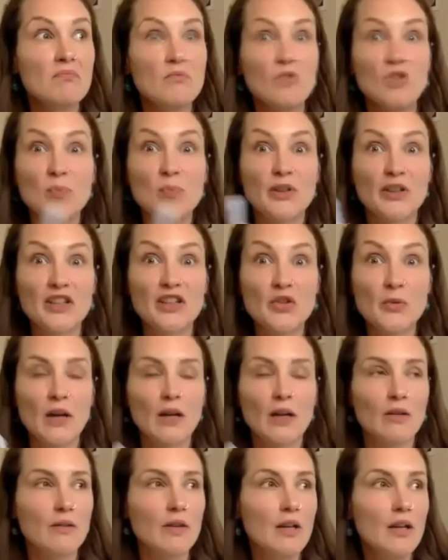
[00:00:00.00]

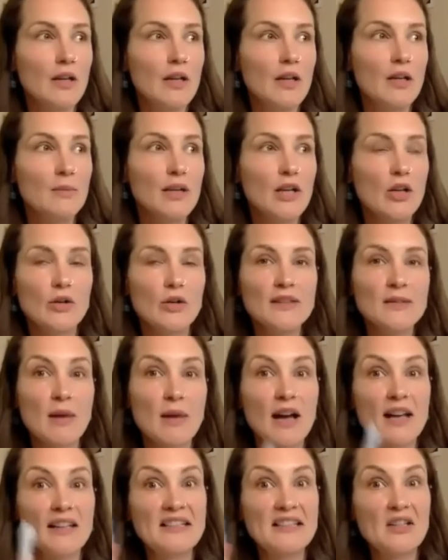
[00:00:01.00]
spiritual, because
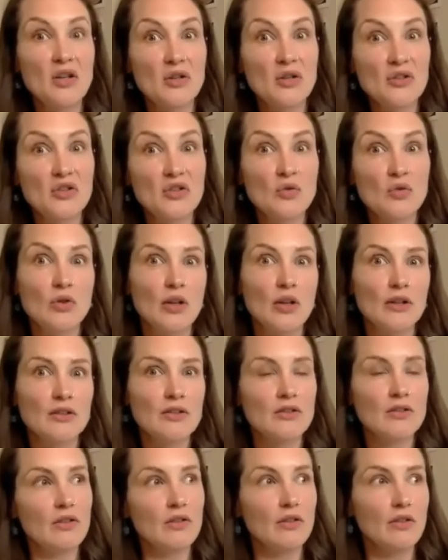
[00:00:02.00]
masters do
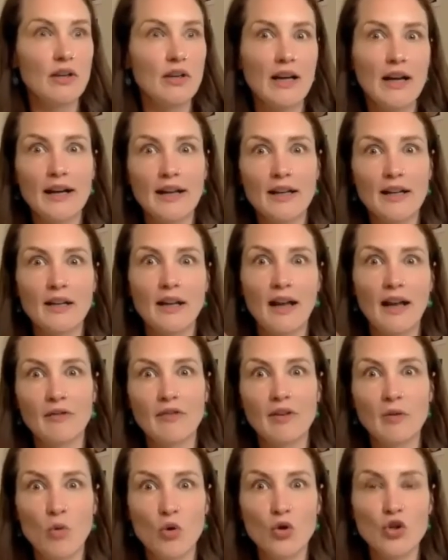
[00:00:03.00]
not, you know, like have
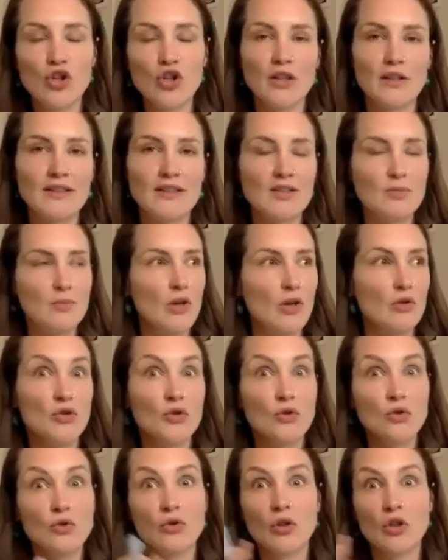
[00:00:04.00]
emotions, because
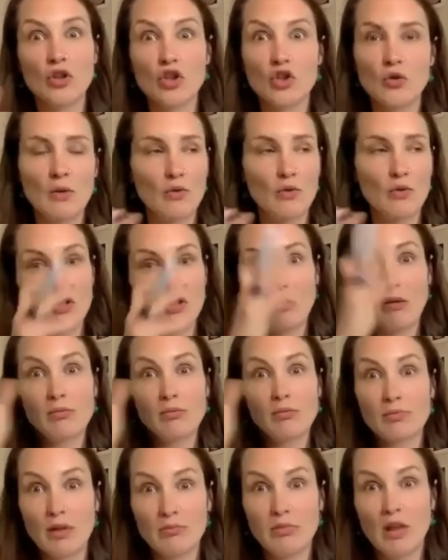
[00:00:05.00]
you do not show emotion, blah,
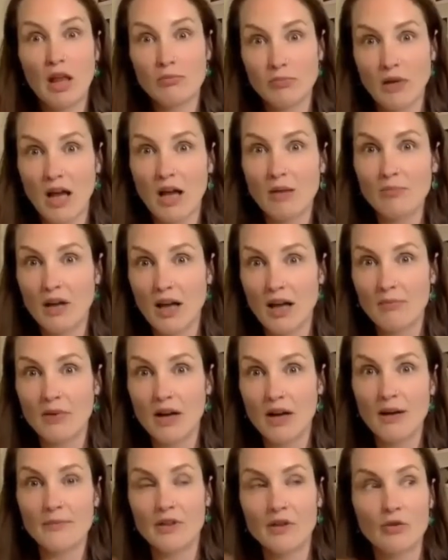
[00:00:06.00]
blah, blah, blah, blah, blah,
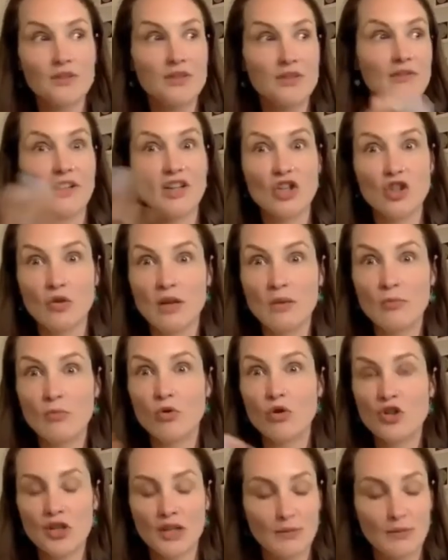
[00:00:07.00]
blah, because if I show
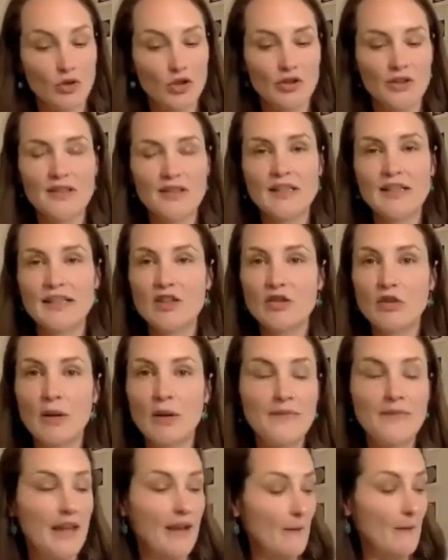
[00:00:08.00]
emotion, I'm going to stay
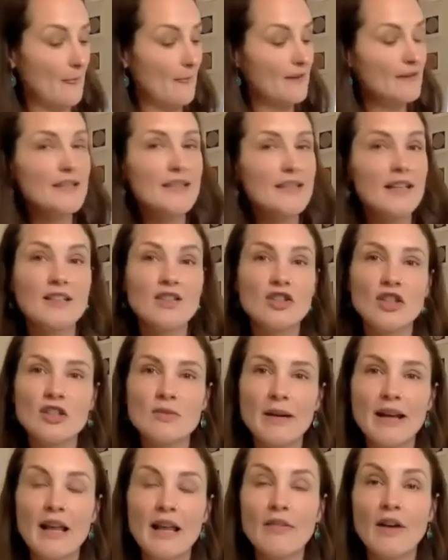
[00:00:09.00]
trapped there. This has changed
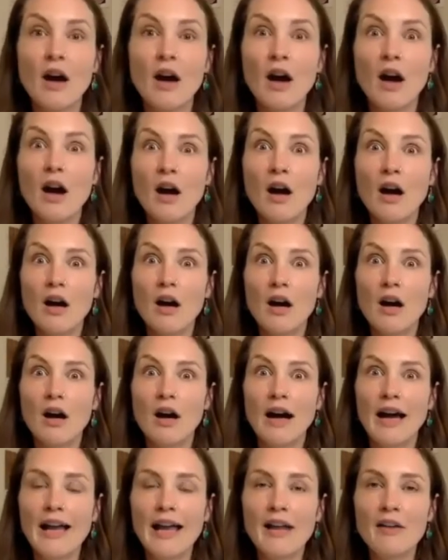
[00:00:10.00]
my life. Oh,
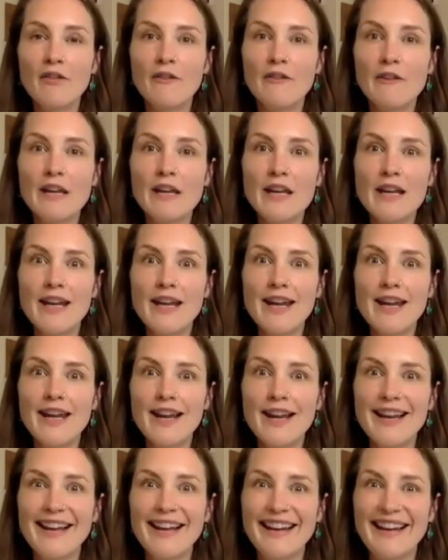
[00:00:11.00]
I can
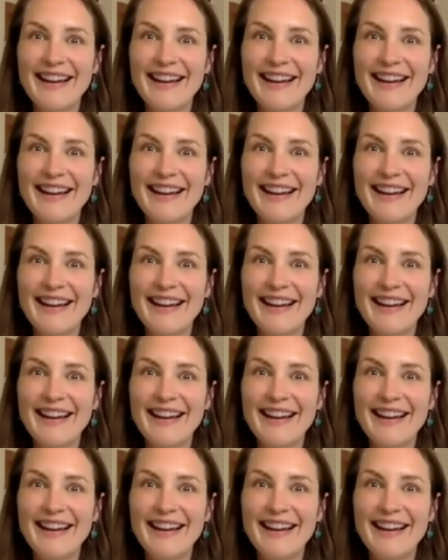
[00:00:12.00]
feel.